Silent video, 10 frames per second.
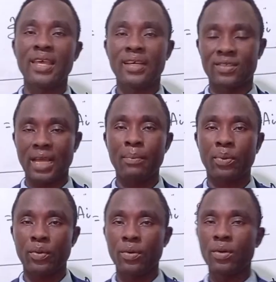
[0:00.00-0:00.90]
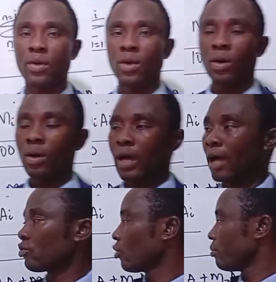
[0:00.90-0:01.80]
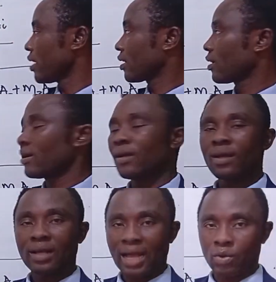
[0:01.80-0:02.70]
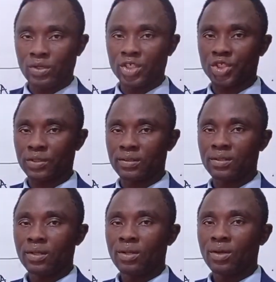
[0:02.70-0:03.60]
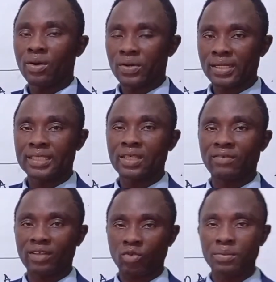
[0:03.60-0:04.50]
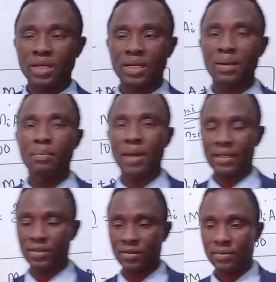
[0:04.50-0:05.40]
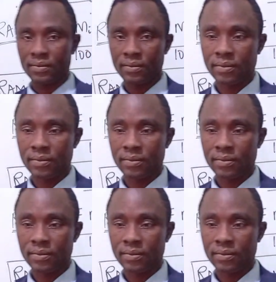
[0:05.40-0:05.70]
Example on how to make calculation on relative atomic mass.